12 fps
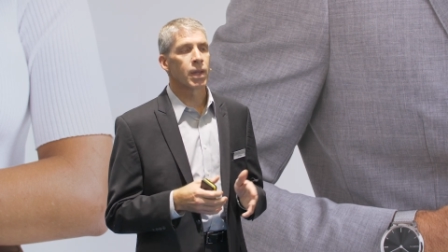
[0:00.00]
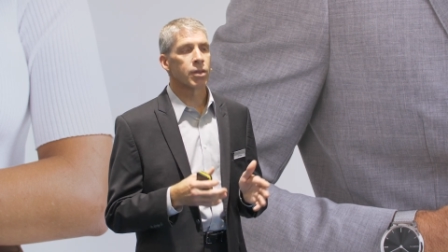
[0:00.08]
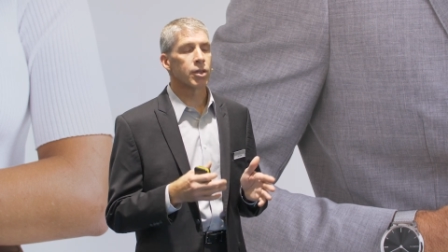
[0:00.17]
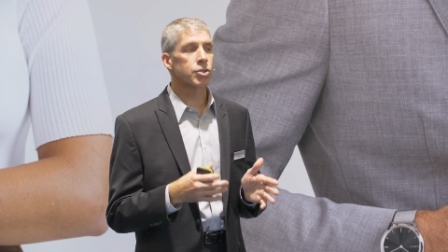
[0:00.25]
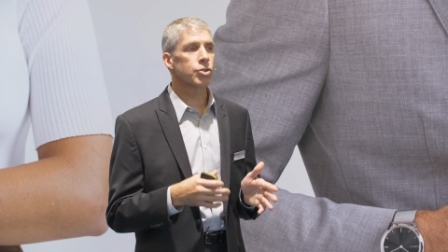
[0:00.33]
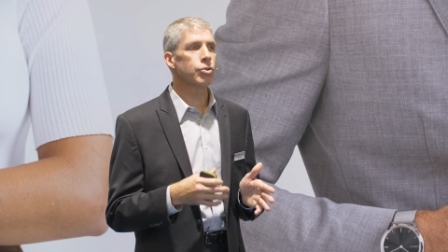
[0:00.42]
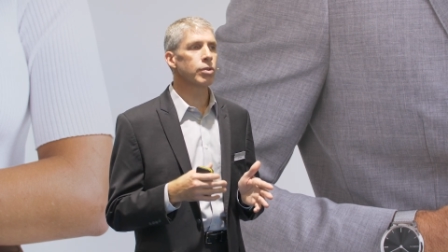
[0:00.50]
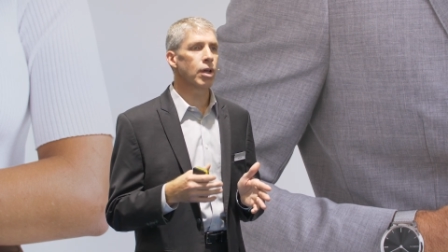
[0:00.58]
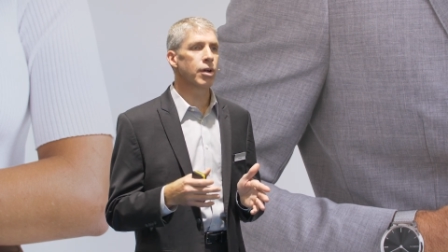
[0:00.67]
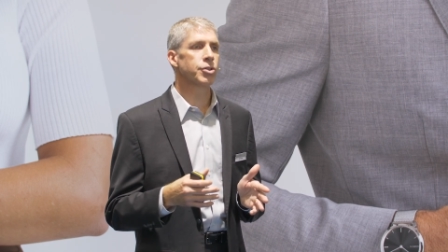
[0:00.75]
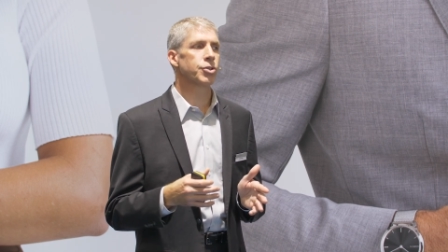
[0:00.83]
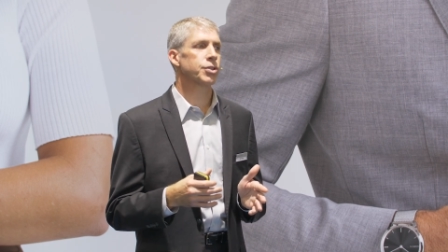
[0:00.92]
The two
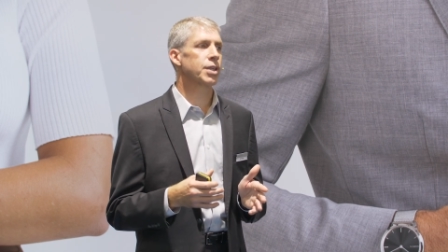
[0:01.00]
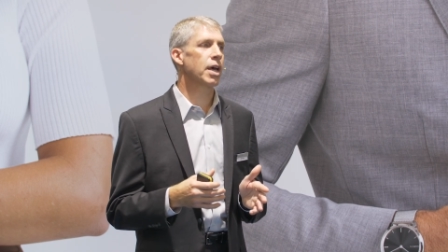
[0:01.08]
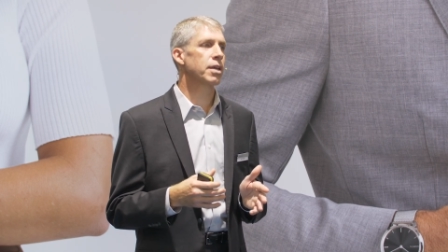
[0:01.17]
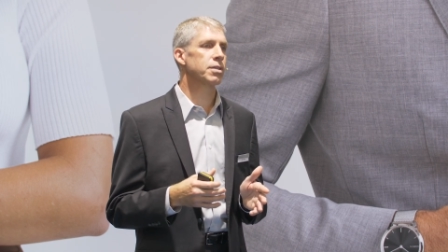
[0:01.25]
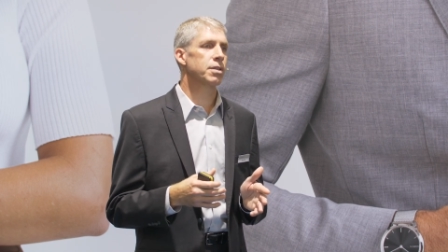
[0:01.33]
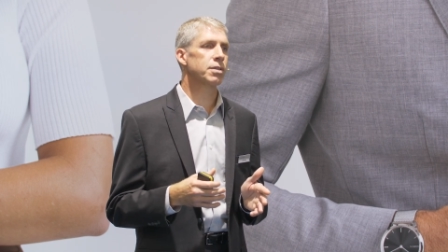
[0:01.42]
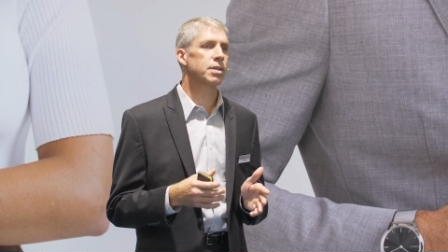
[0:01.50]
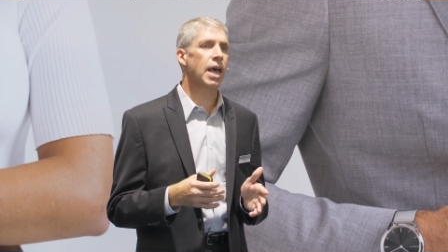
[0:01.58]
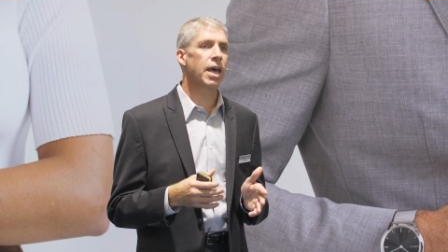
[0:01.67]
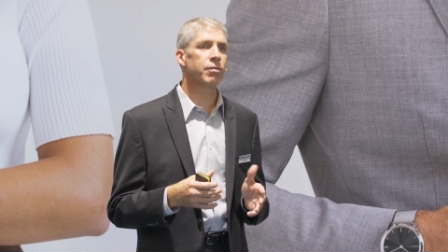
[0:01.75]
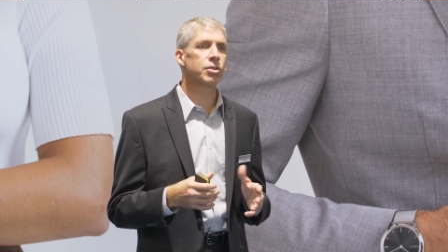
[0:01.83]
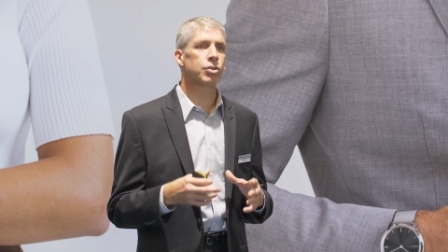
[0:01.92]
larger sizes
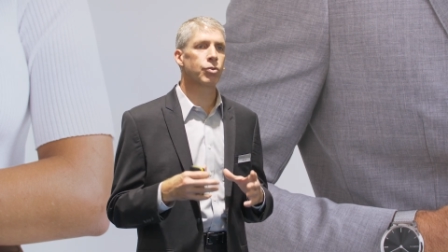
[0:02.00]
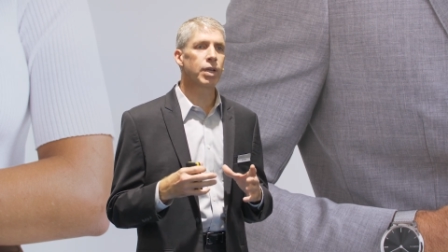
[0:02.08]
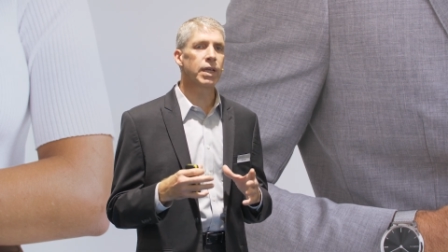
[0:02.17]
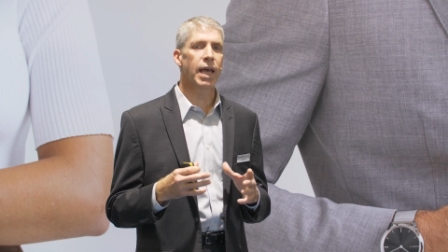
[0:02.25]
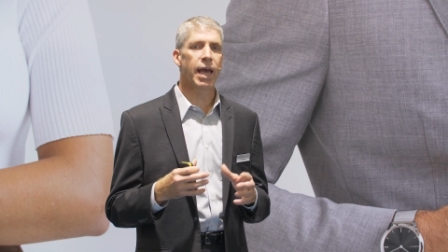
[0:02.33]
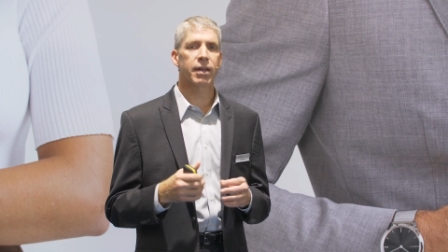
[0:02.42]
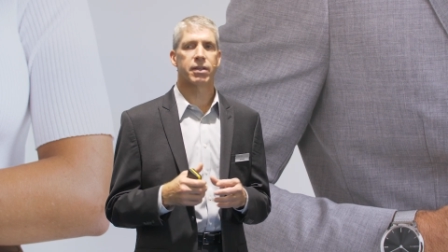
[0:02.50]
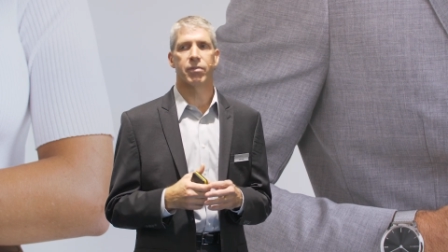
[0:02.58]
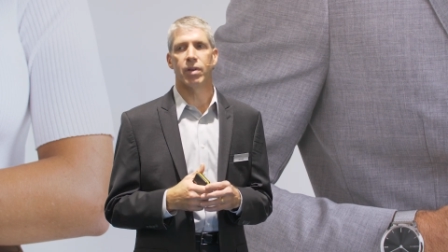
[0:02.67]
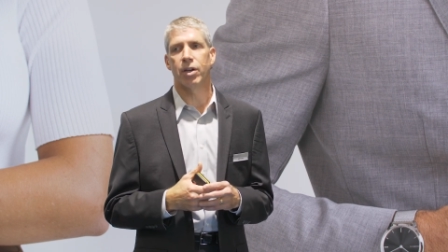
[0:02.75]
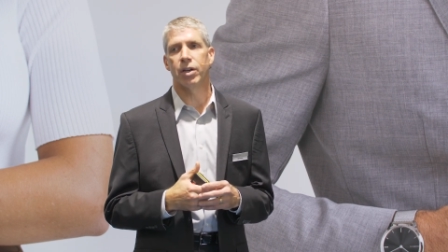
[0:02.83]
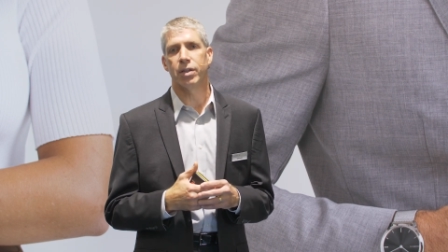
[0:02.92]
have screen active
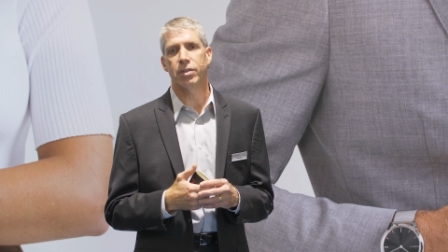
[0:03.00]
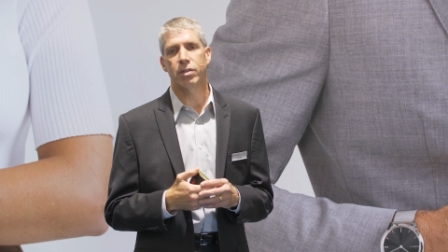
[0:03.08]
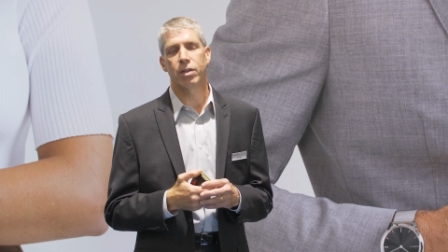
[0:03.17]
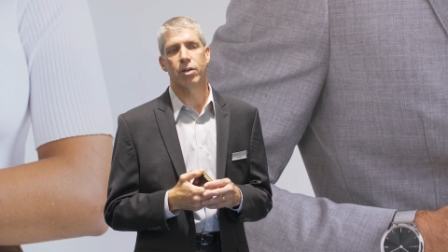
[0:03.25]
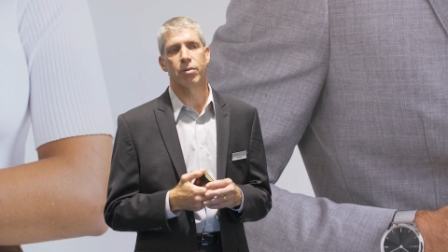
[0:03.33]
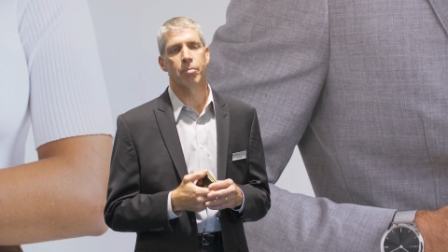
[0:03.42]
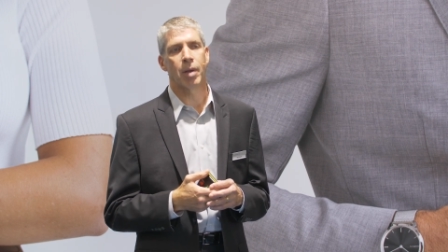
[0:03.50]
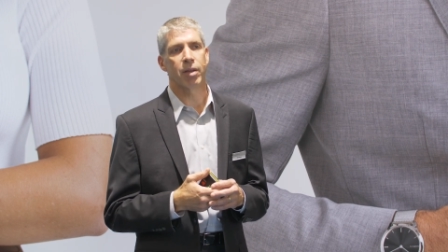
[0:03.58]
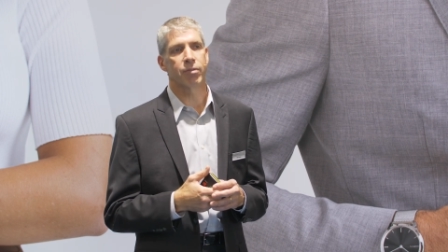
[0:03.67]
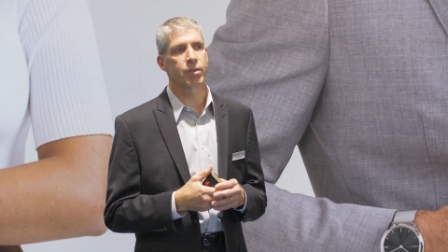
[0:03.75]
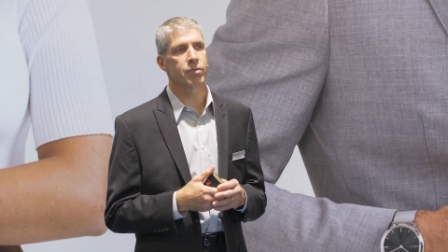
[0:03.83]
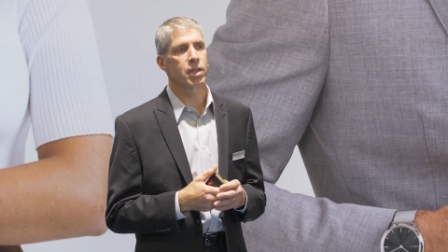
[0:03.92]
areas that are
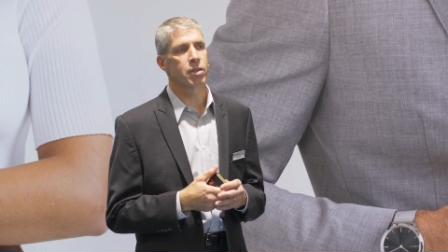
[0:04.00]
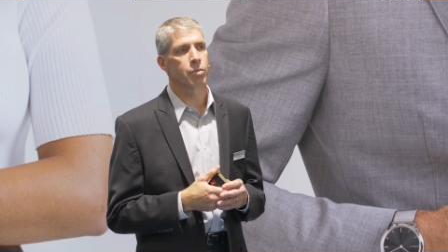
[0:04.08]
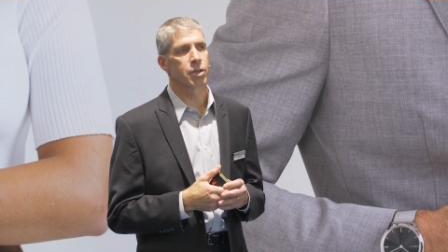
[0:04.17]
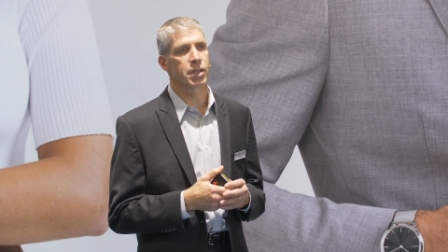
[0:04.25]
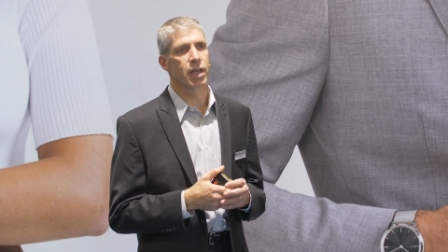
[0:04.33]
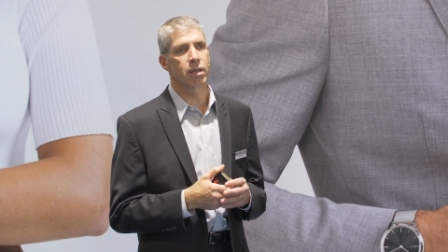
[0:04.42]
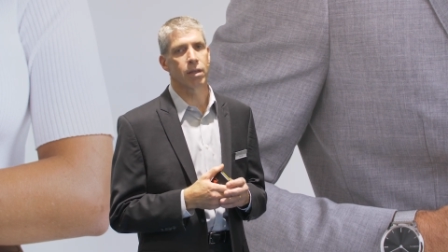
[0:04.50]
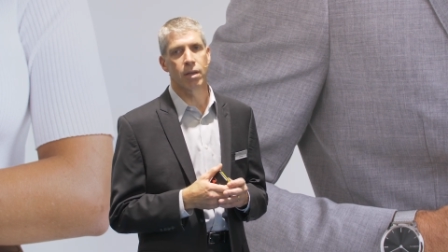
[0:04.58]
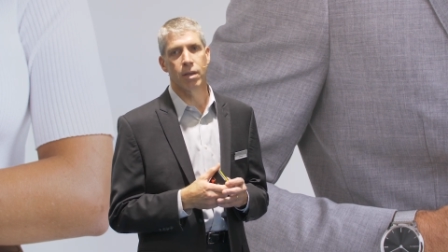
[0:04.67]
about fifteen percent